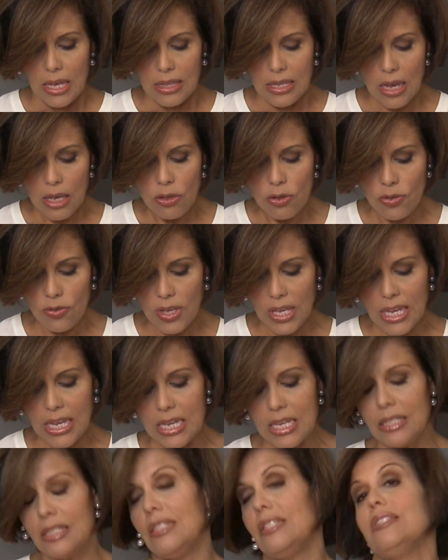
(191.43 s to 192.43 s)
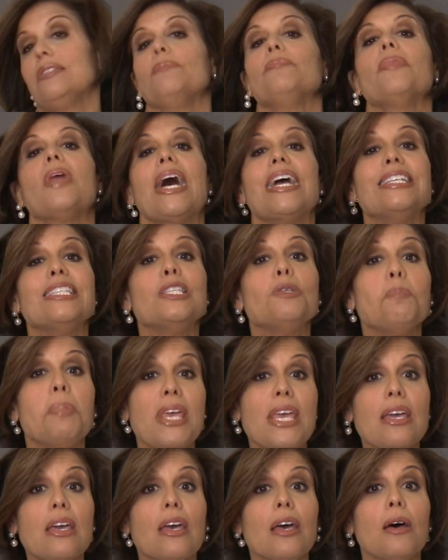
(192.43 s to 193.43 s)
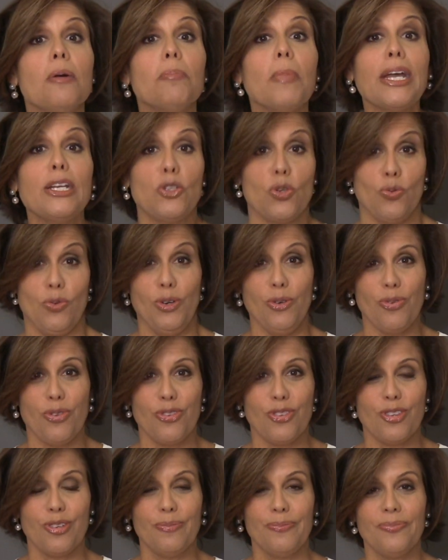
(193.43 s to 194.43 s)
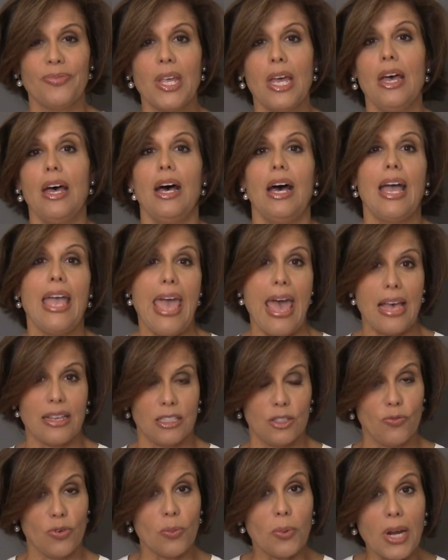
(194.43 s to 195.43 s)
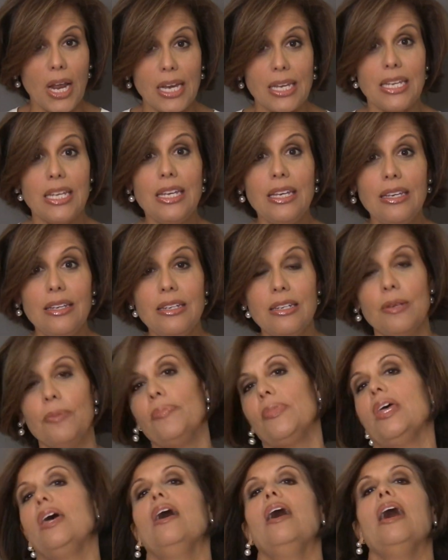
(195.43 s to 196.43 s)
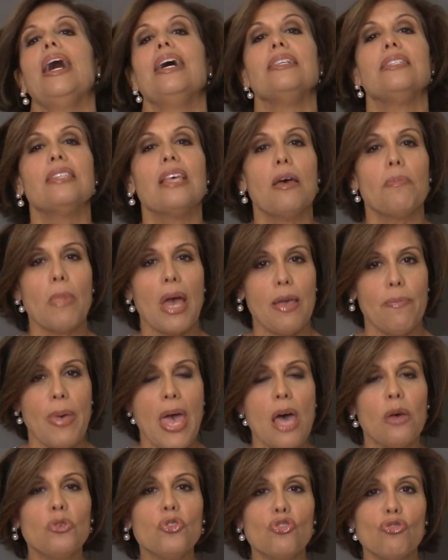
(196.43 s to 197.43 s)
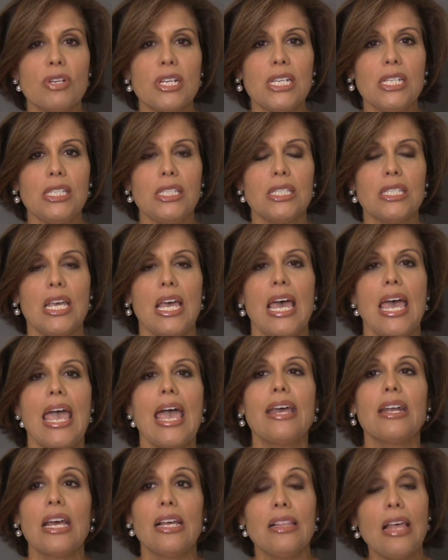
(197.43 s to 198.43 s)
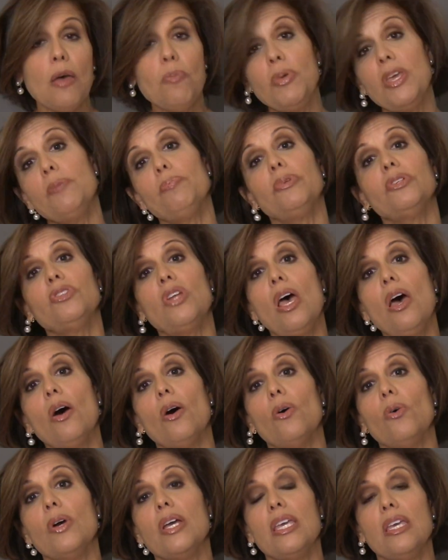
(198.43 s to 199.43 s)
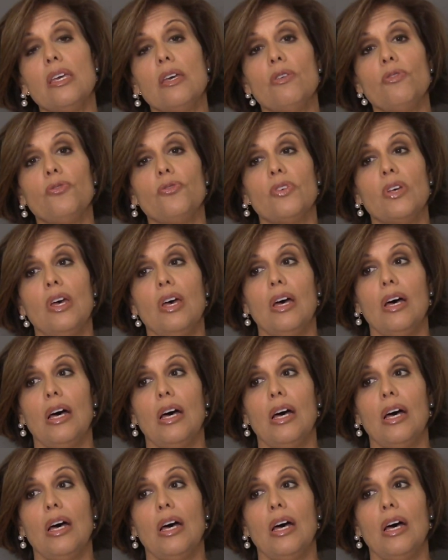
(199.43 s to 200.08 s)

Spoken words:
The other thing is I speak my truth. I ask for what I need. I set my boundaries, and I let people know if